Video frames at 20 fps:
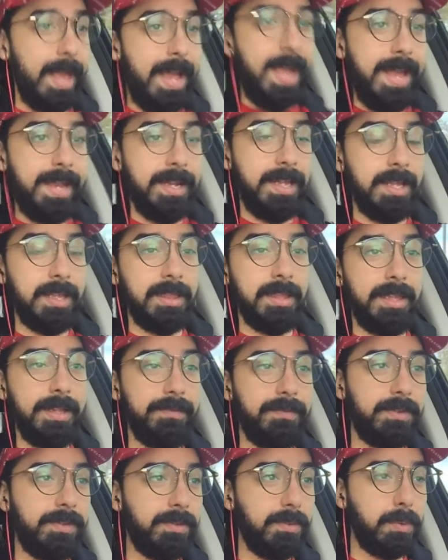and he
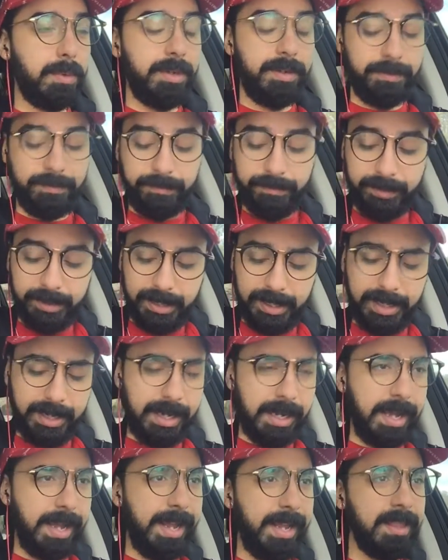lives sort of
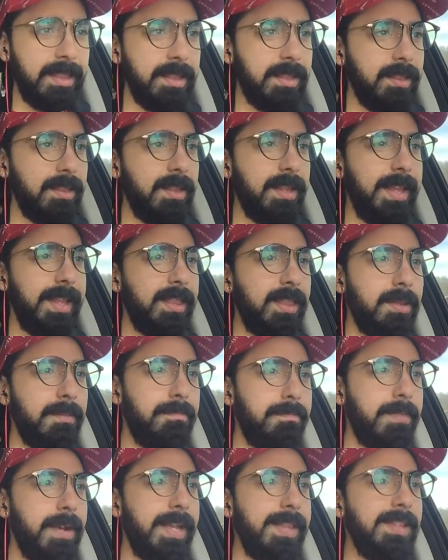uh, in in
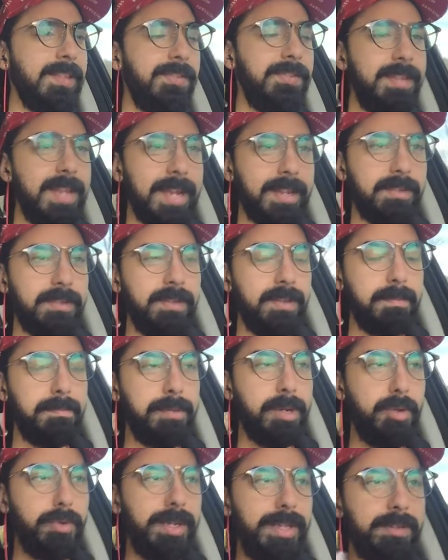the in the sticks in the
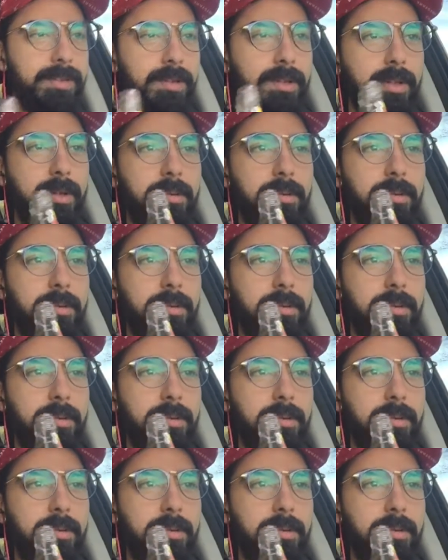boonies a